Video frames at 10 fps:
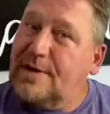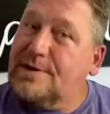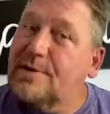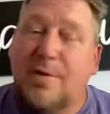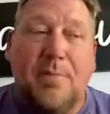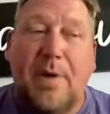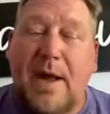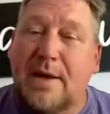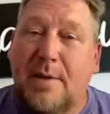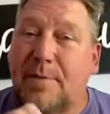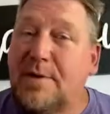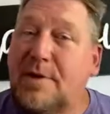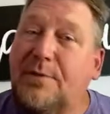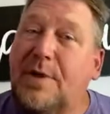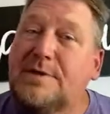He's going to be a backup in the
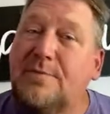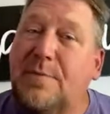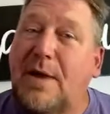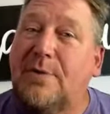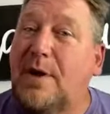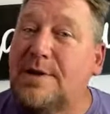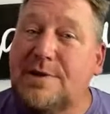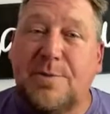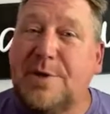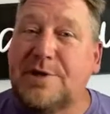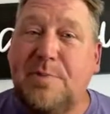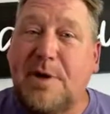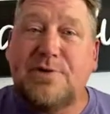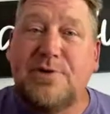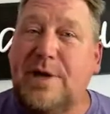defensive back, and he's going to be a
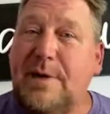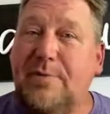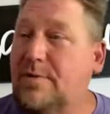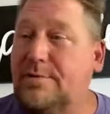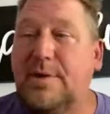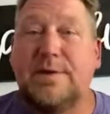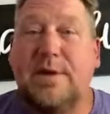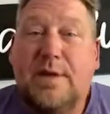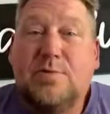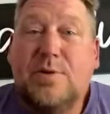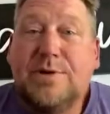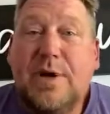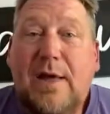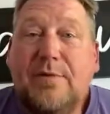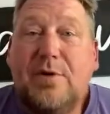special teamer. That's what he's going to
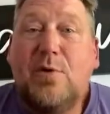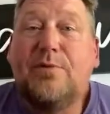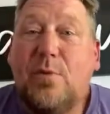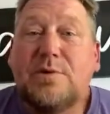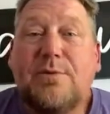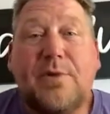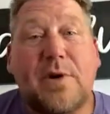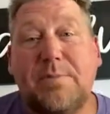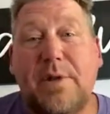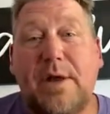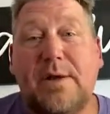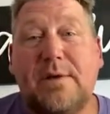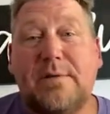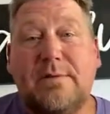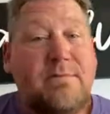have to do if he wants to fucking play.
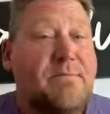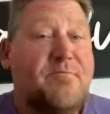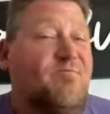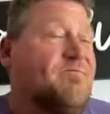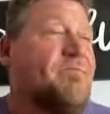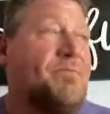Yeah.